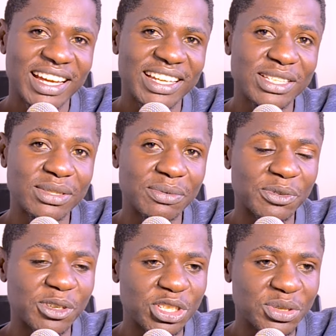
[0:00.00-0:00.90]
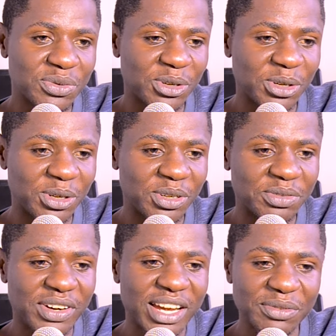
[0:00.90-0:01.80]
his voice for
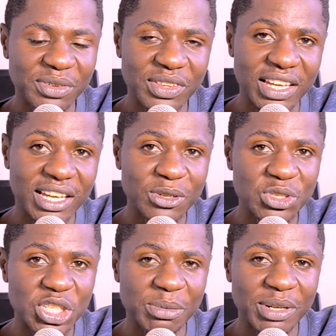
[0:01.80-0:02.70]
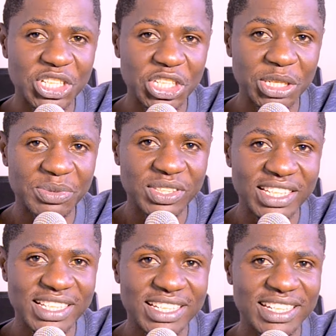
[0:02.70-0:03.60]
vying for the AU chairmanship
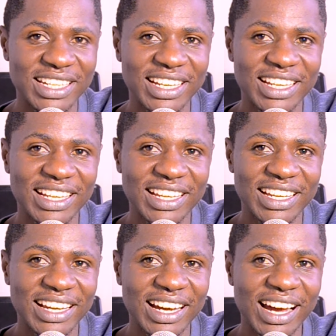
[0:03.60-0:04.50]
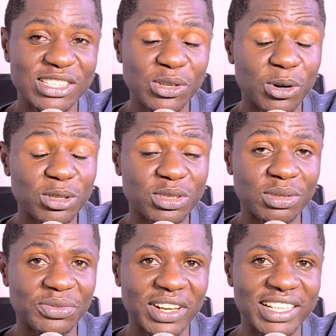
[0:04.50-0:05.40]
seat, has
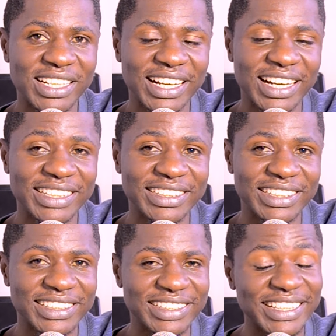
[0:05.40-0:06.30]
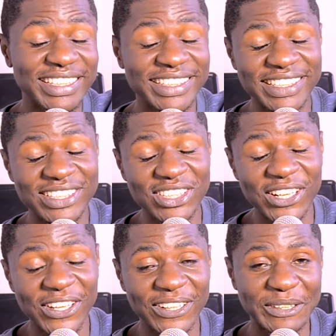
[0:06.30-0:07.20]
also filed a candidate, that is
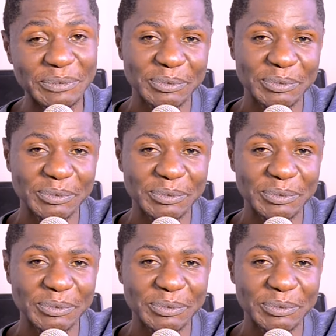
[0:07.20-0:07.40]
Tanzania.